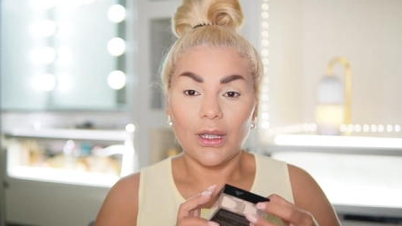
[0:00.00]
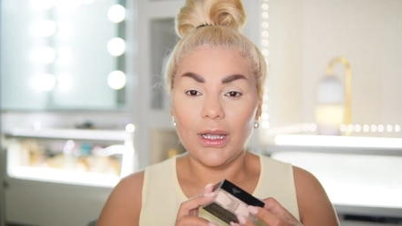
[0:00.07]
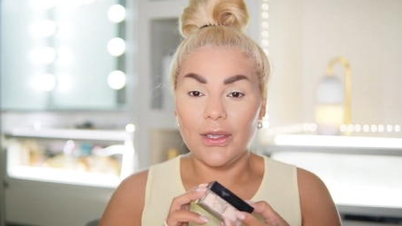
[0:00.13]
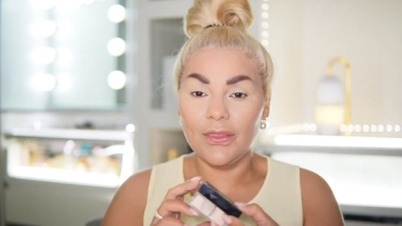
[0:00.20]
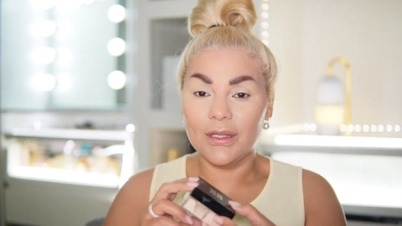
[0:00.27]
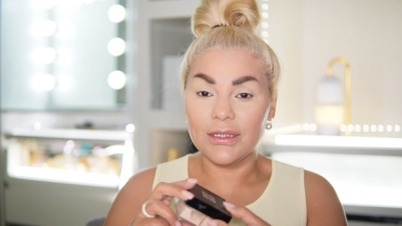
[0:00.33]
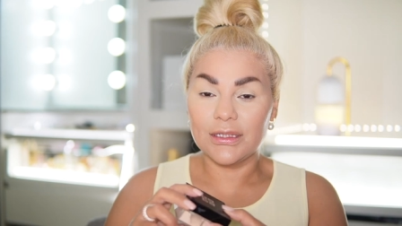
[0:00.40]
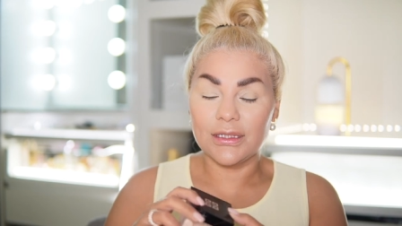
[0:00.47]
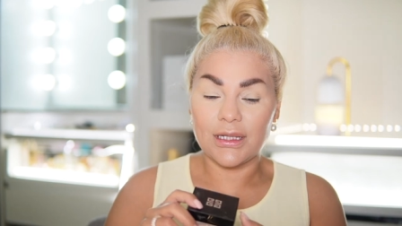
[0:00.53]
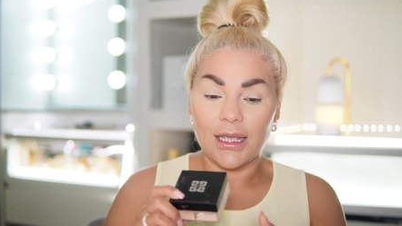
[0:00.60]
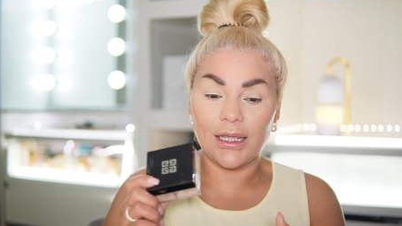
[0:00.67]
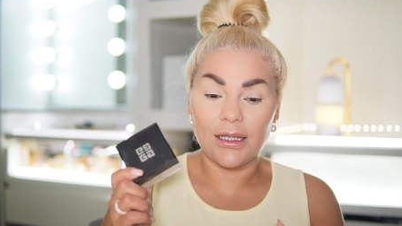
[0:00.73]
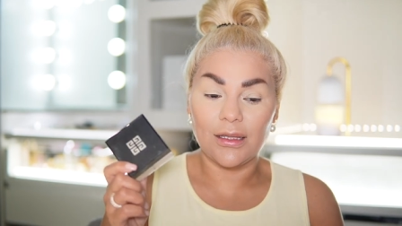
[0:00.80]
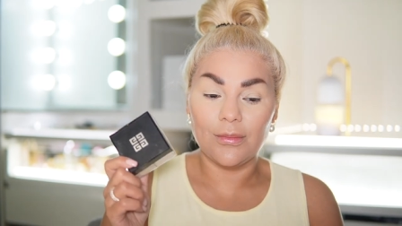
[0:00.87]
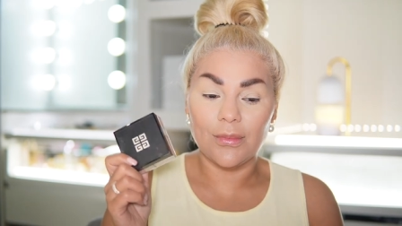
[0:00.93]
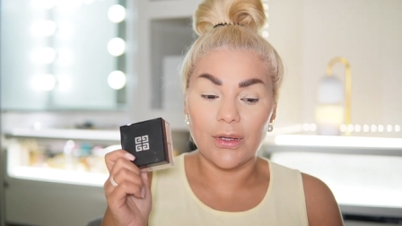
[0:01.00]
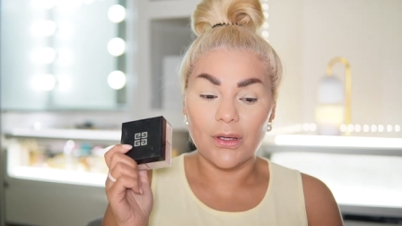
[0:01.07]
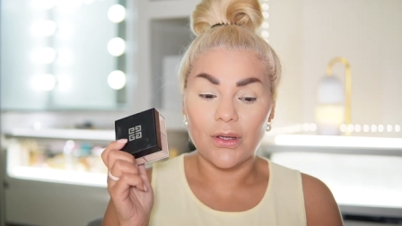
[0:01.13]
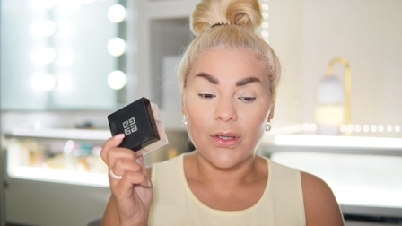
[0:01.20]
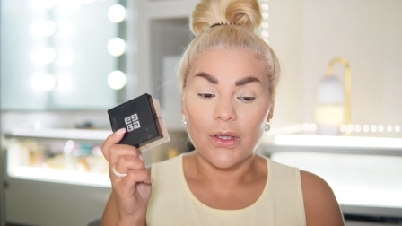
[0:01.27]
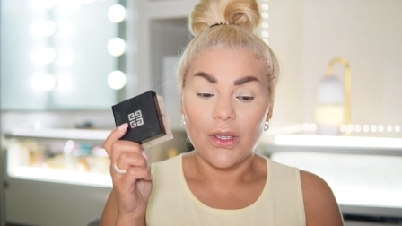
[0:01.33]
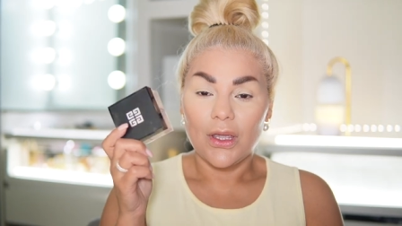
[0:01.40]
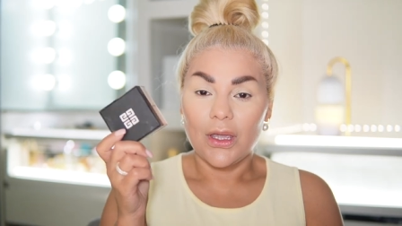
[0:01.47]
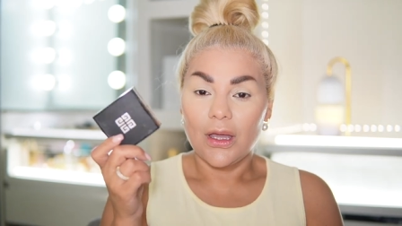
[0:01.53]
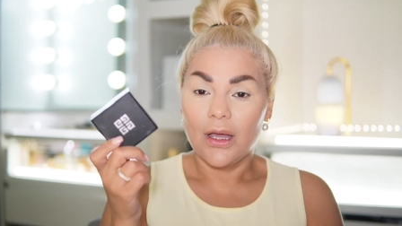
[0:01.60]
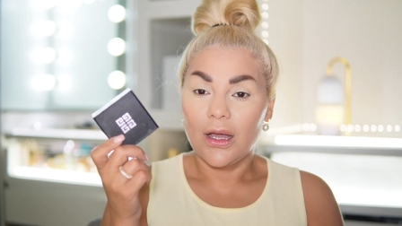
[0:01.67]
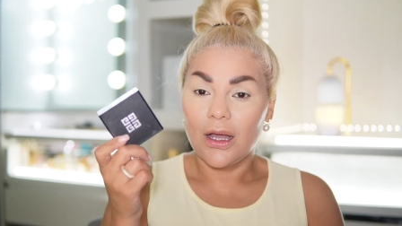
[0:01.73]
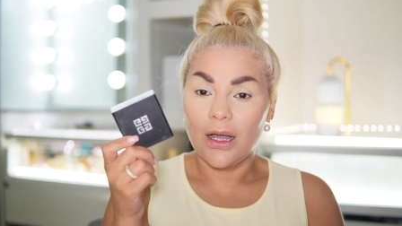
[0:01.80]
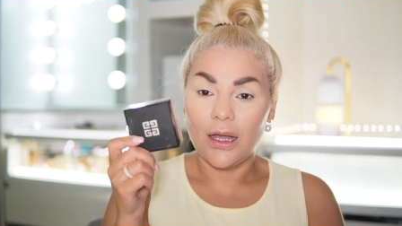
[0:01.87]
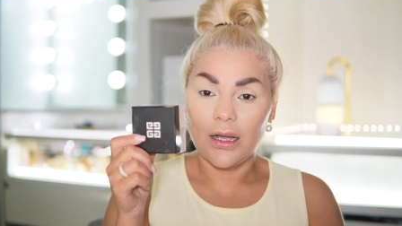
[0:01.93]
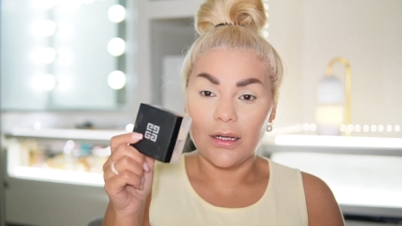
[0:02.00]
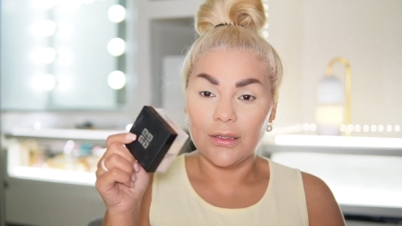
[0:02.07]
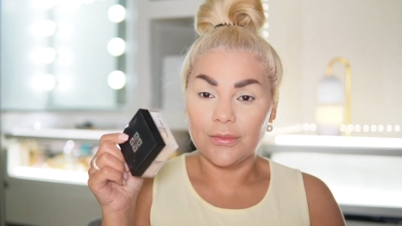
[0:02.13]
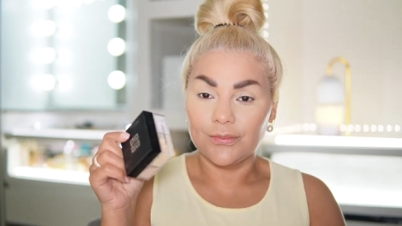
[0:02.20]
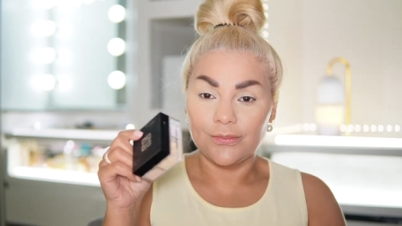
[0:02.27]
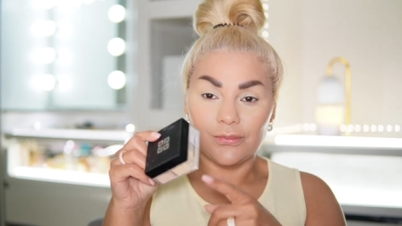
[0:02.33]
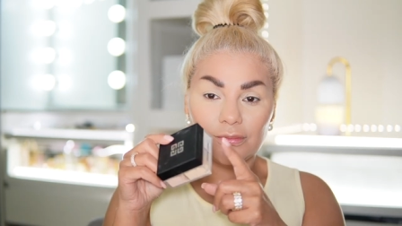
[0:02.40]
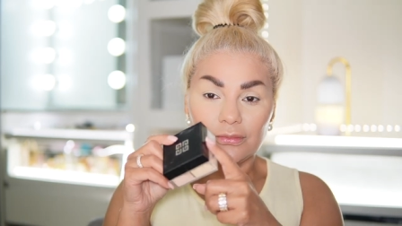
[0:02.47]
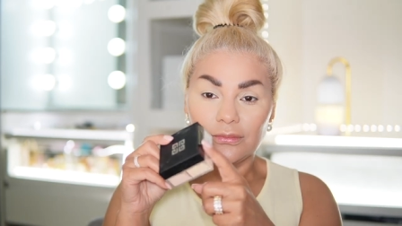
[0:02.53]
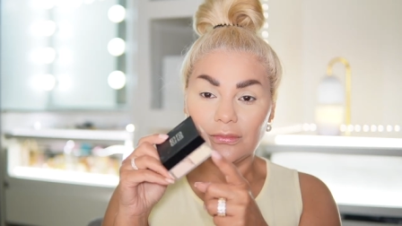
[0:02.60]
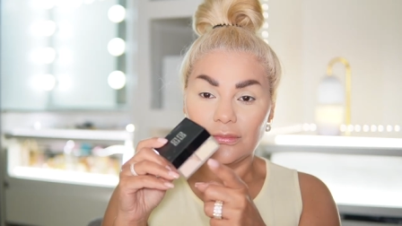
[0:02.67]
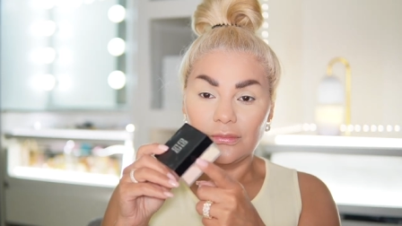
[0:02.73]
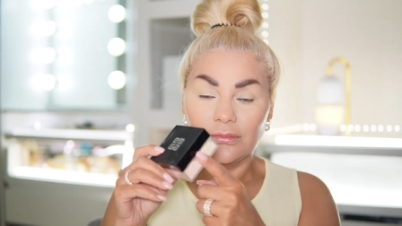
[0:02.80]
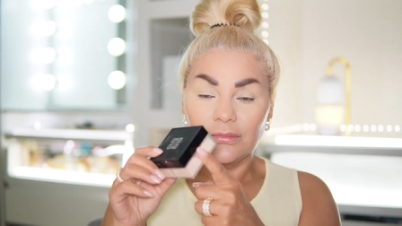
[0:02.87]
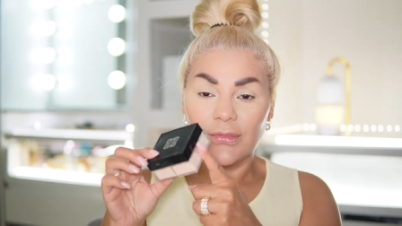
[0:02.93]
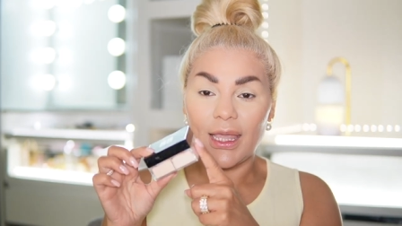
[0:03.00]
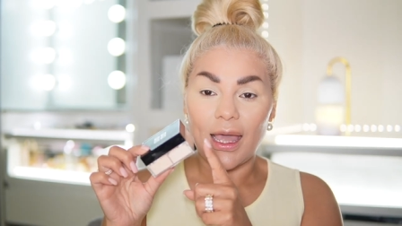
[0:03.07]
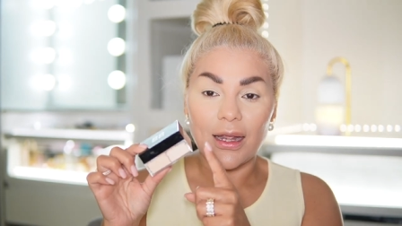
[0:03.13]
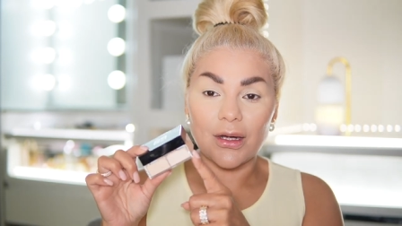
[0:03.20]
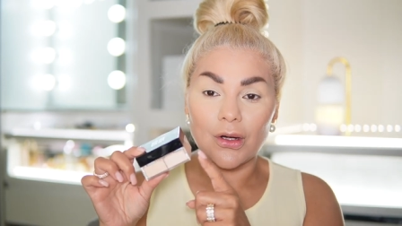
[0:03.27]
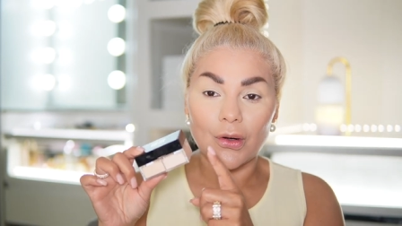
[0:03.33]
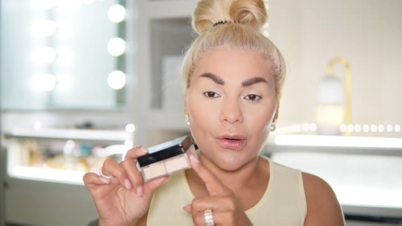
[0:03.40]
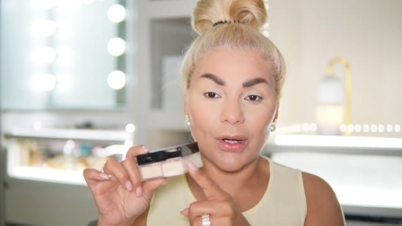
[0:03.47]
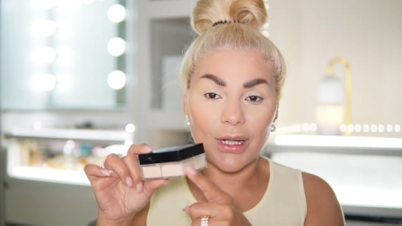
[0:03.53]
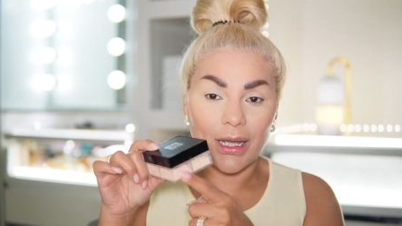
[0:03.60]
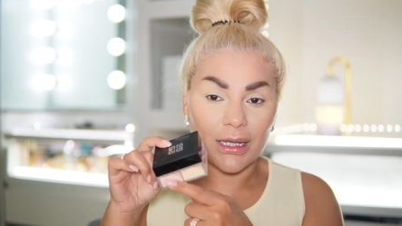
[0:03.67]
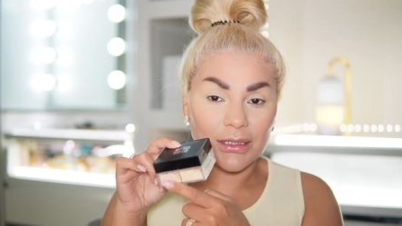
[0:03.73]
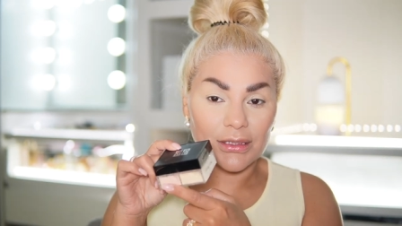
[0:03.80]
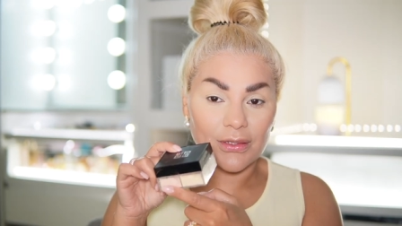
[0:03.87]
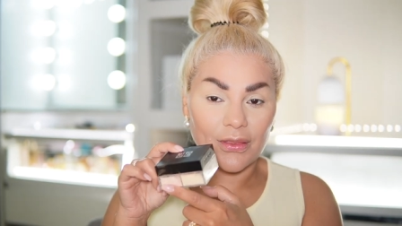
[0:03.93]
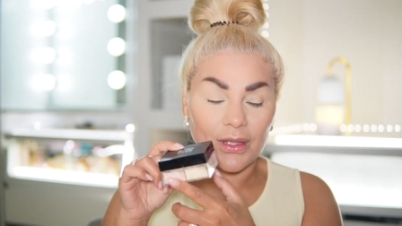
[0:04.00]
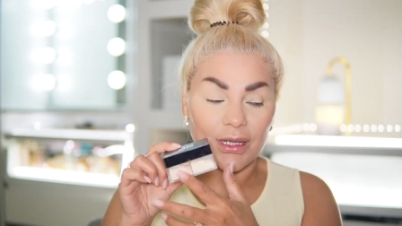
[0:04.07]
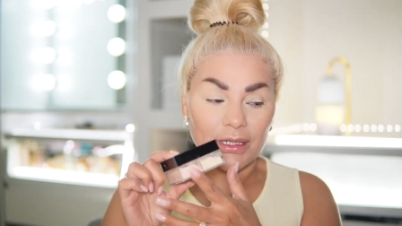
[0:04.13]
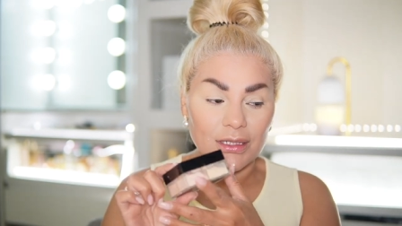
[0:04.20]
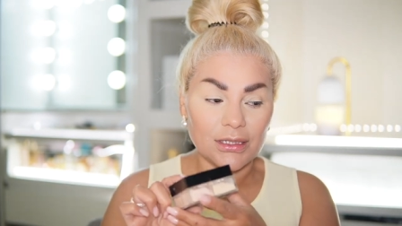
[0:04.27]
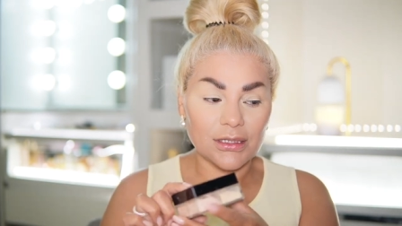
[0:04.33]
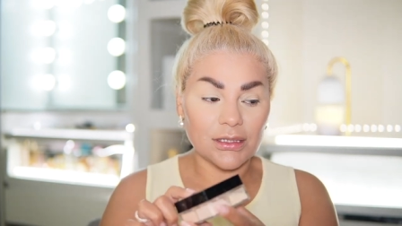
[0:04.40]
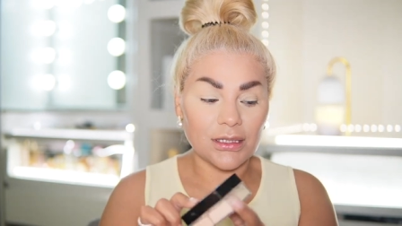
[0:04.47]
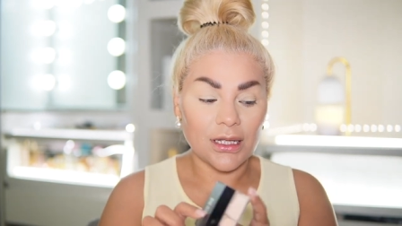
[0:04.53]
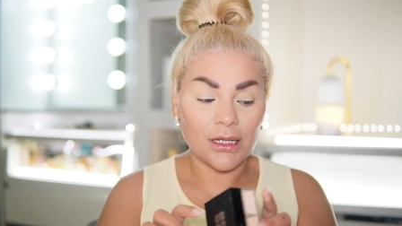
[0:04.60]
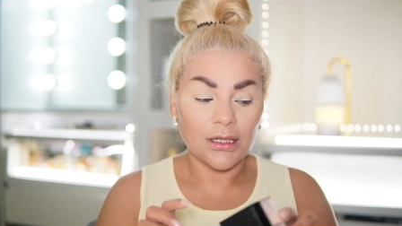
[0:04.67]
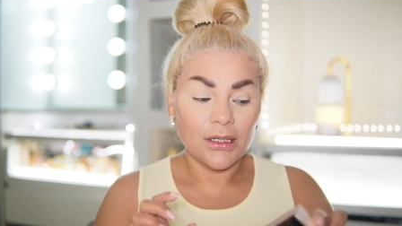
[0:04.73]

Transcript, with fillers: in the same um, category as this.